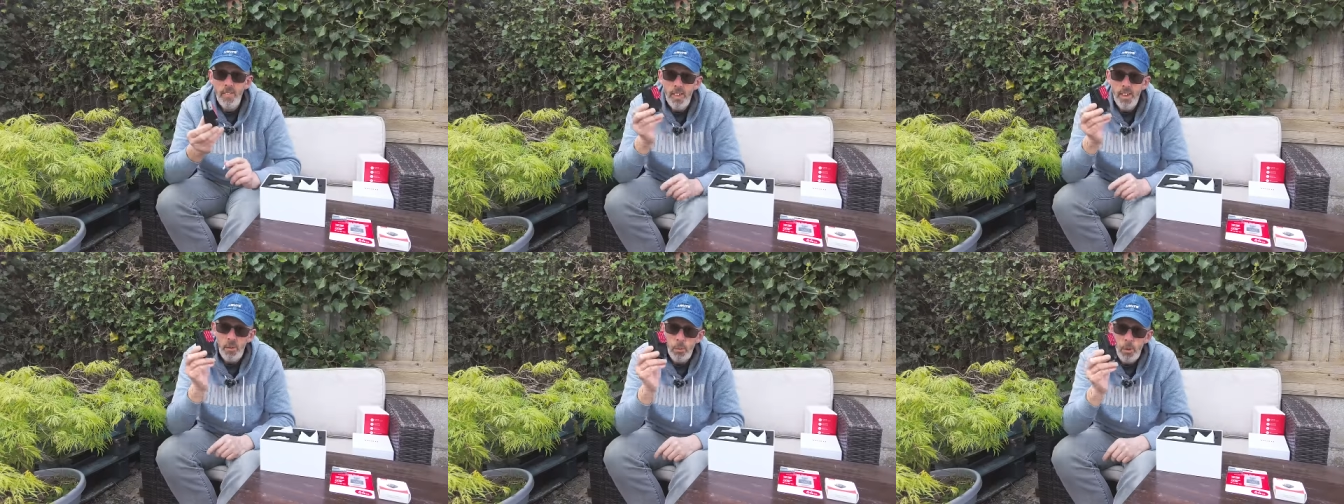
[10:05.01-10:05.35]

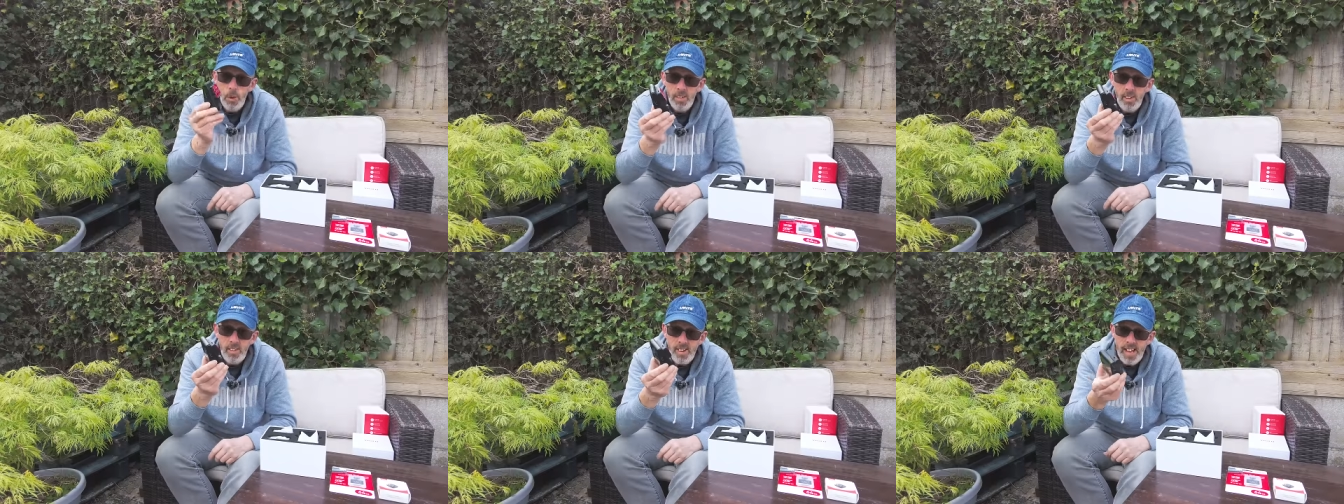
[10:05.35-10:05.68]
this
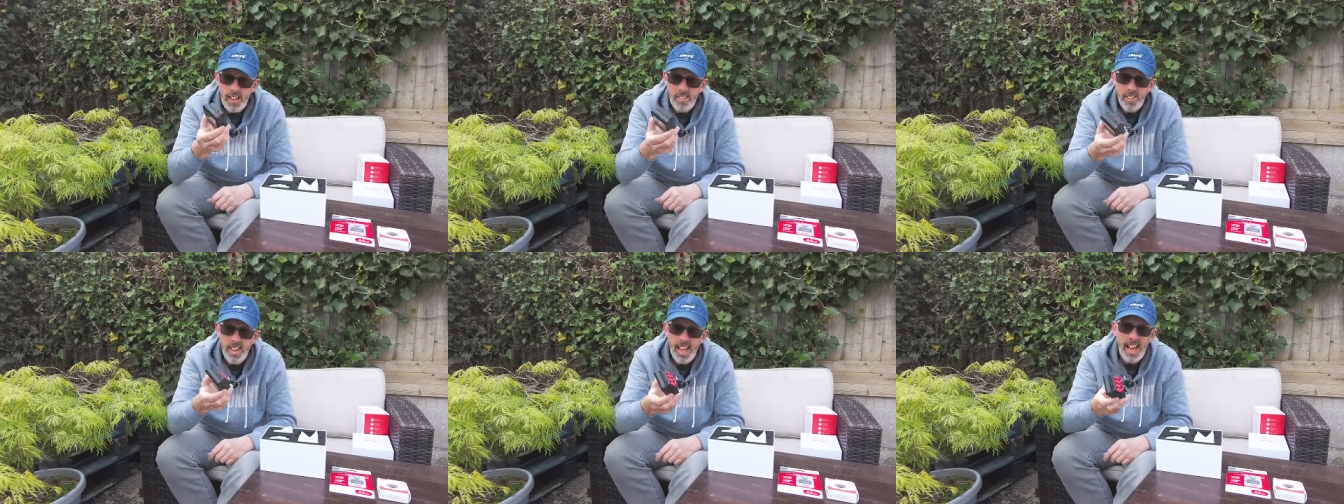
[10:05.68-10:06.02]
will
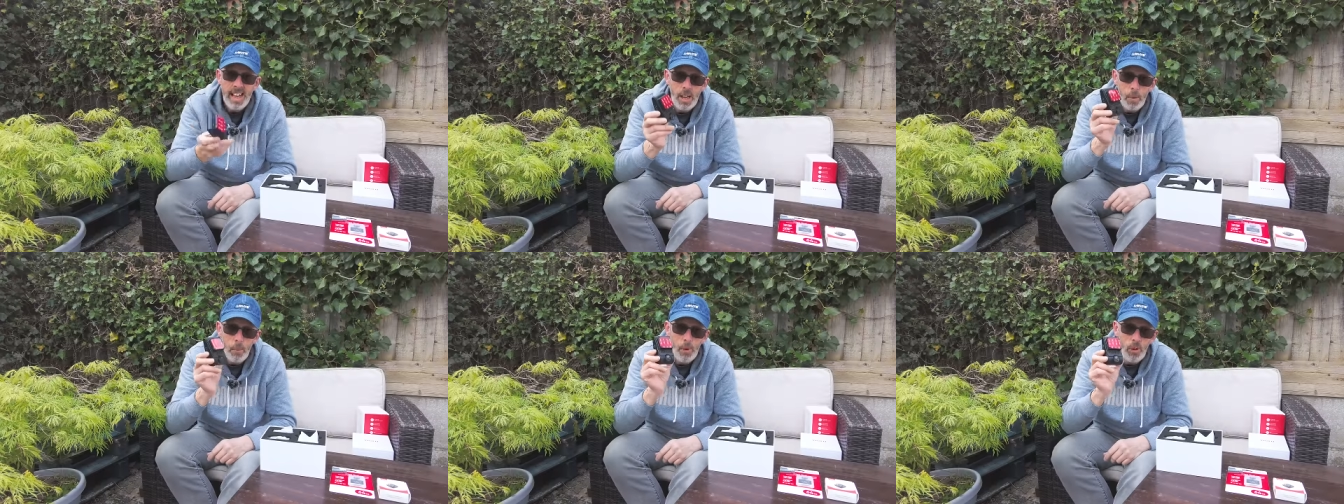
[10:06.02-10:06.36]
detect it
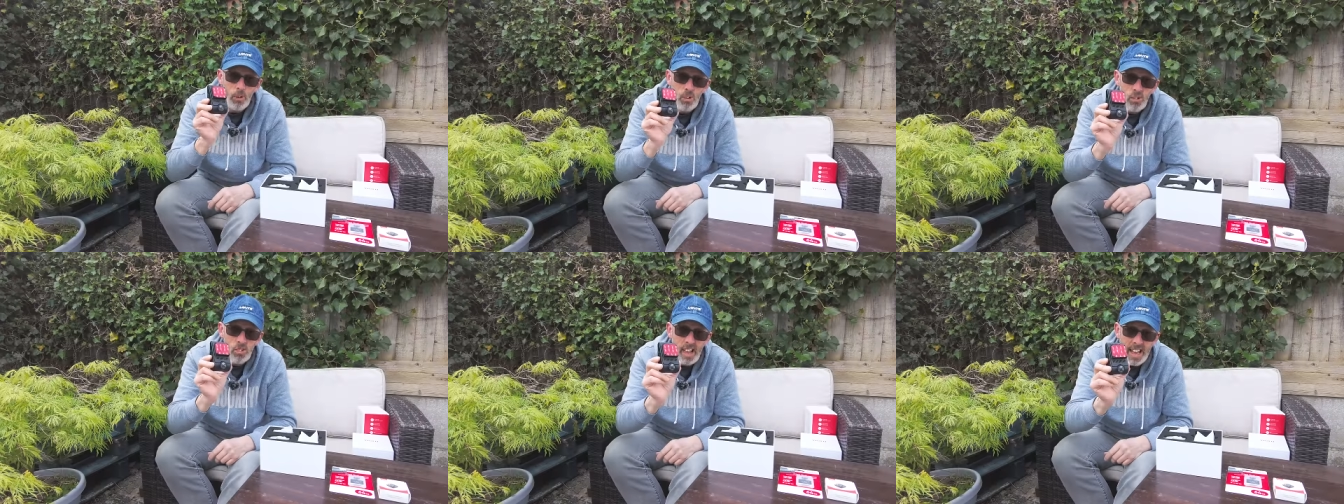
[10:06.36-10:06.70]
and it will
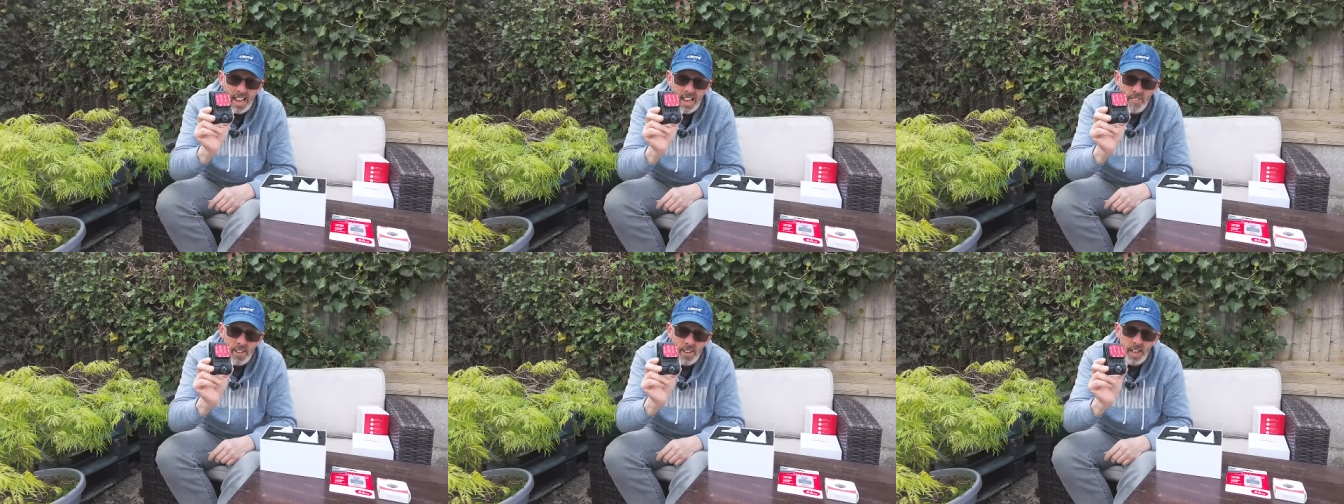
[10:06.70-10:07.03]

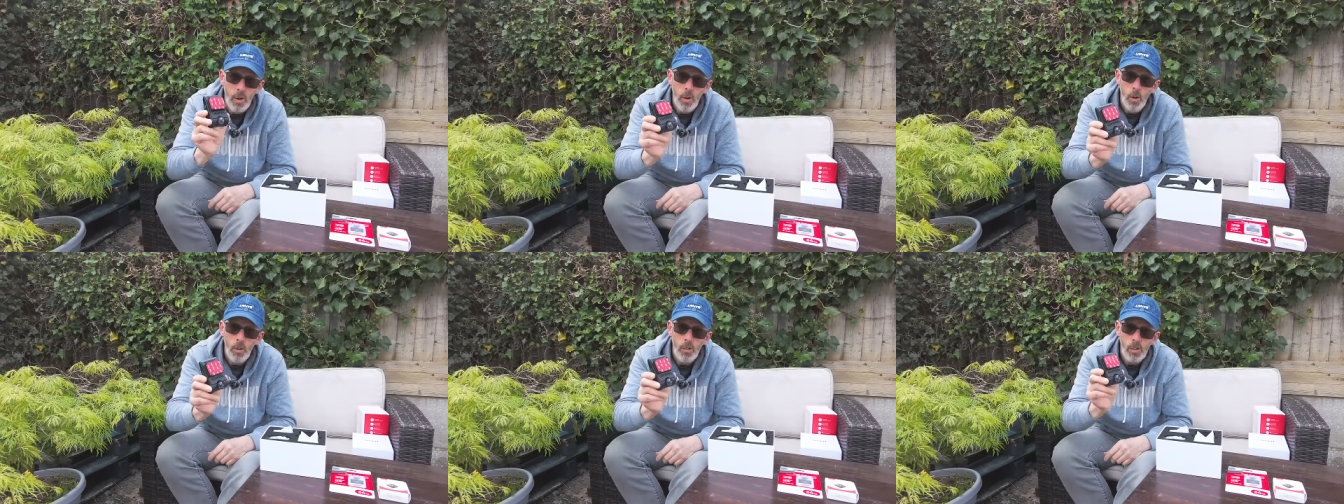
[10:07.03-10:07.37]
save
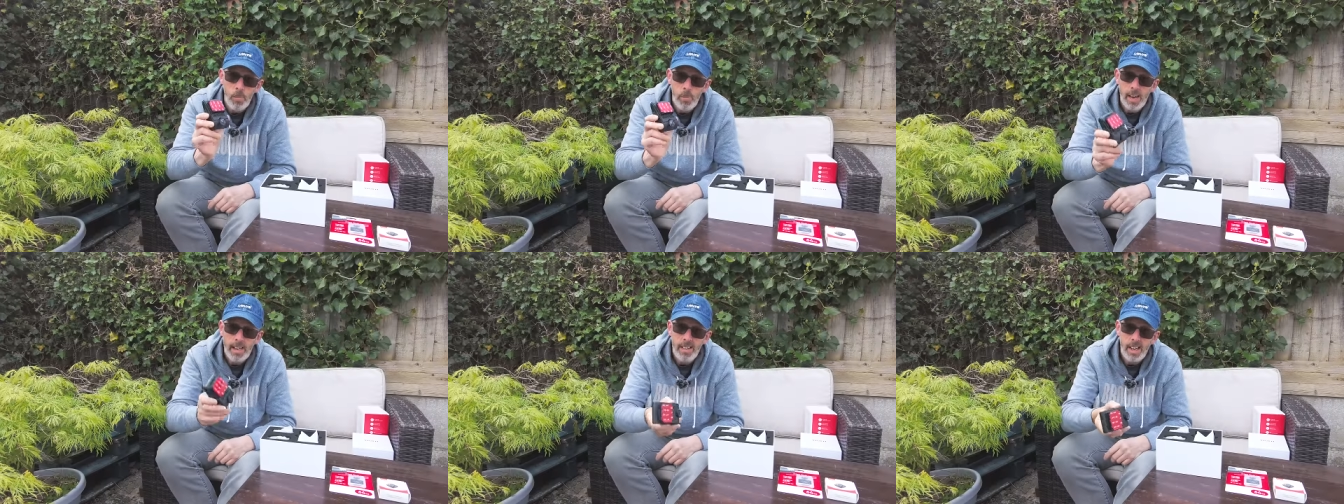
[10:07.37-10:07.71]
it
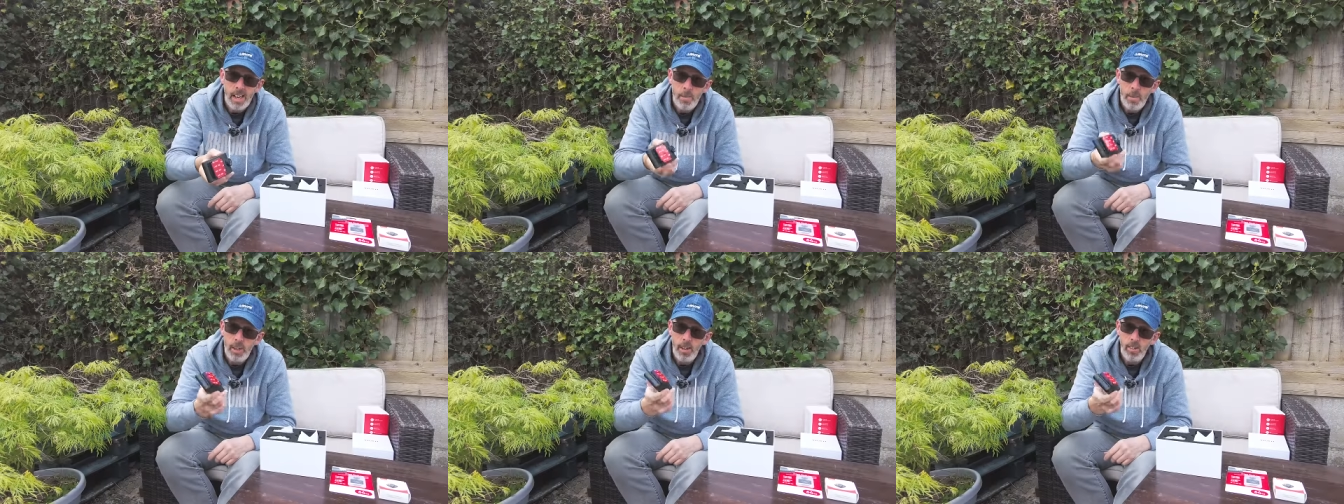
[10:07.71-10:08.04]

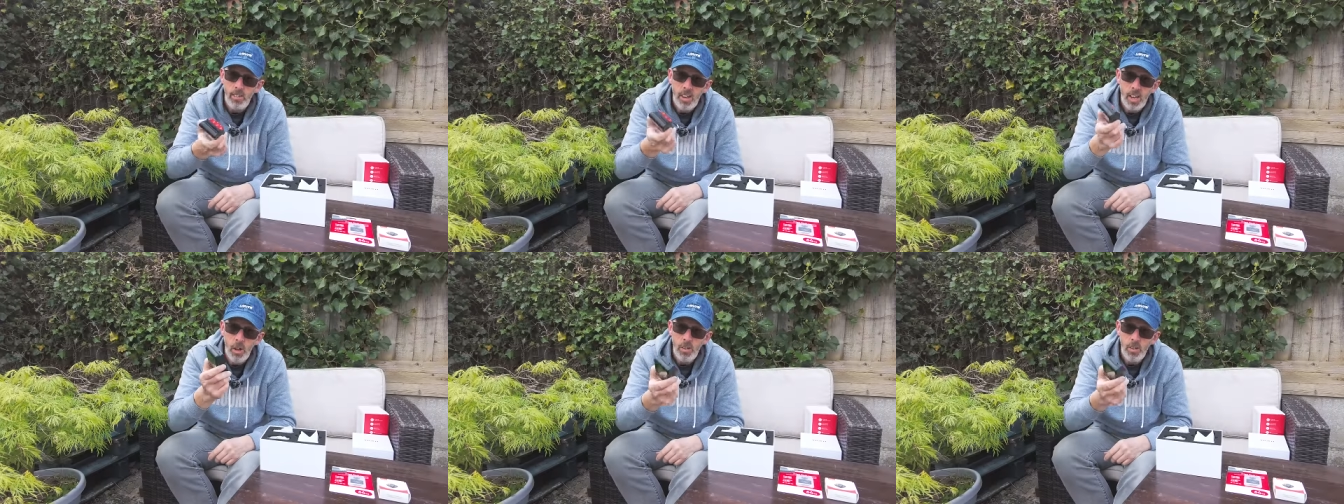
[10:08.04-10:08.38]
automatically
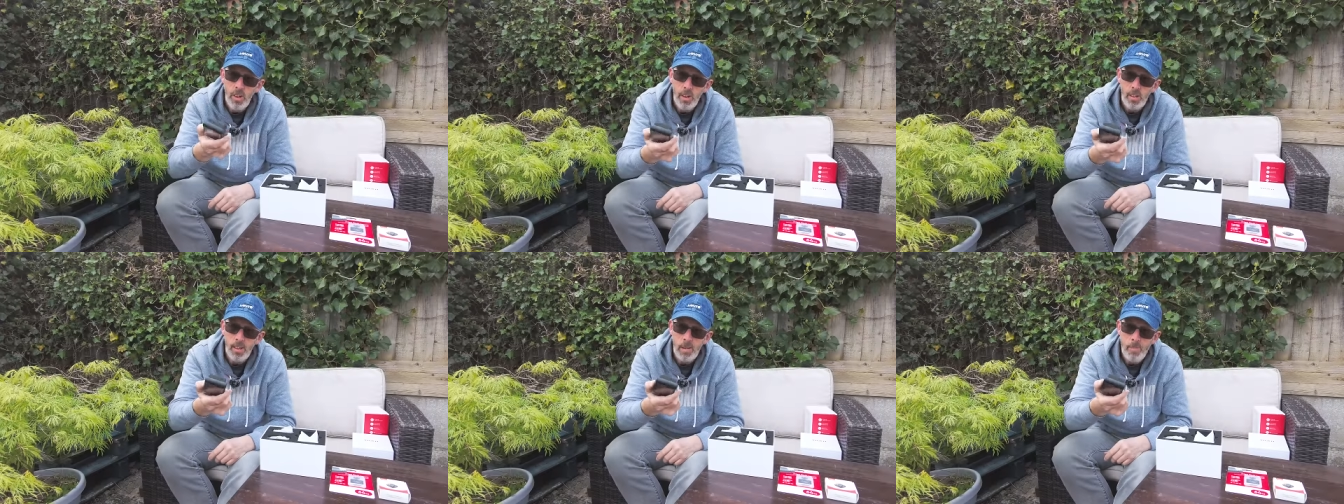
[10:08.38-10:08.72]
because they,
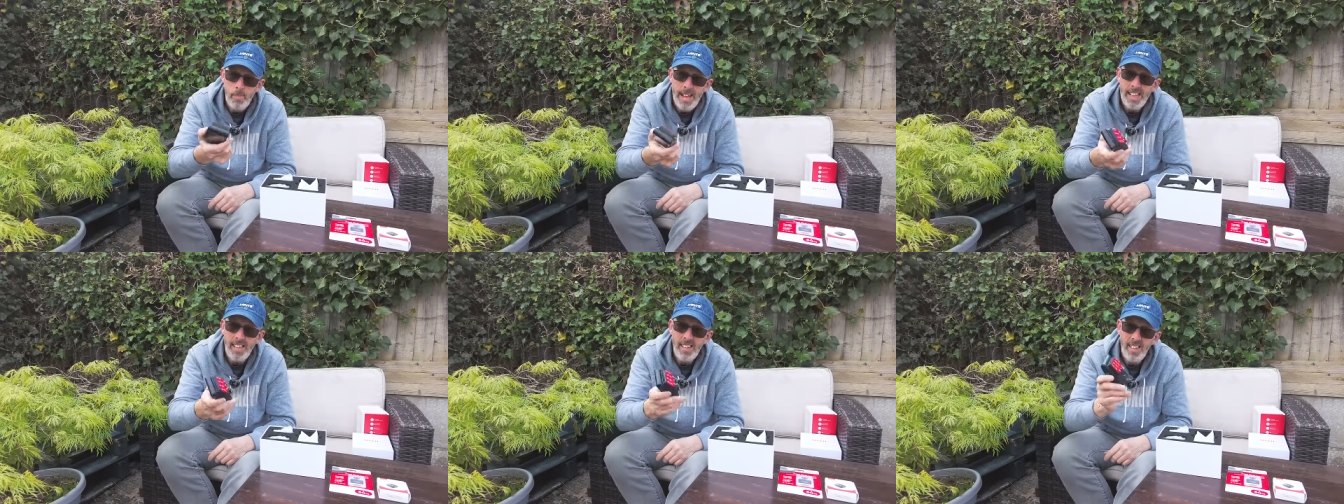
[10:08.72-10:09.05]
they're, they're
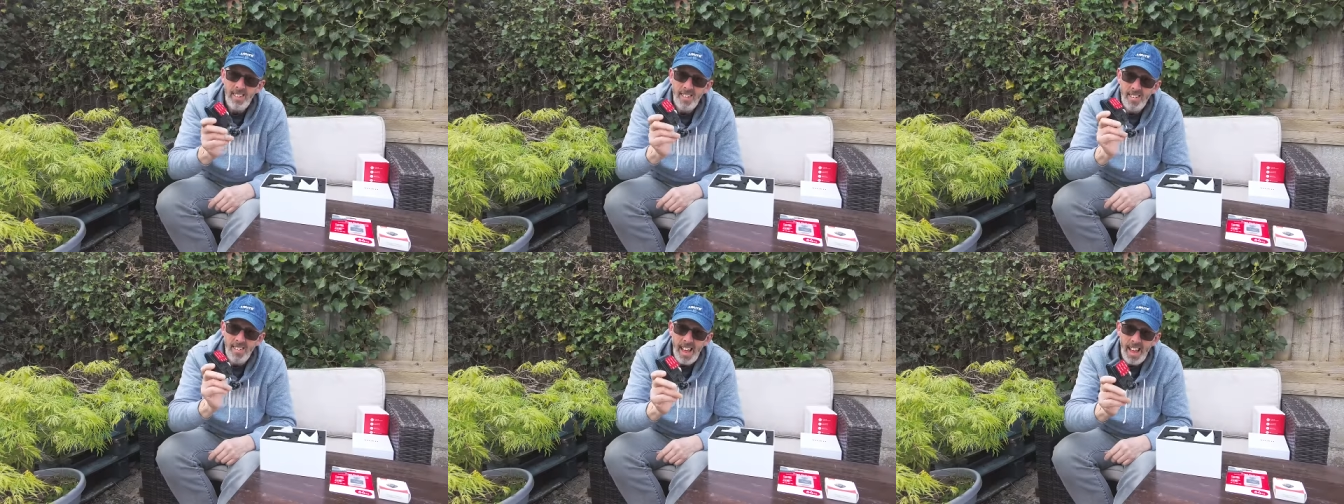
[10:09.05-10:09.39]
meant to
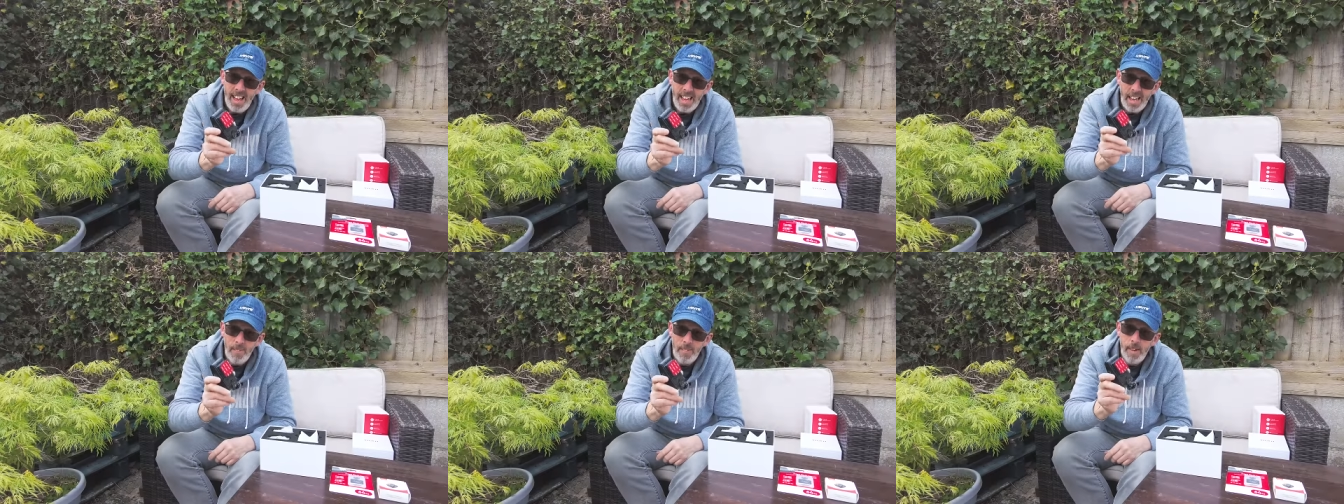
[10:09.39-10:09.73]

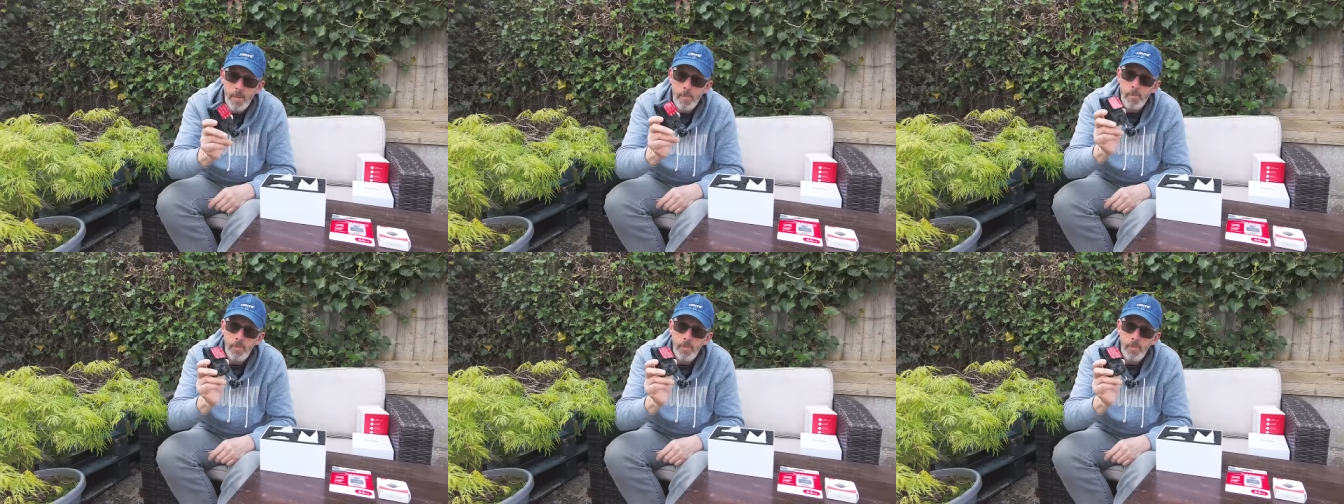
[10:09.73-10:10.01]
save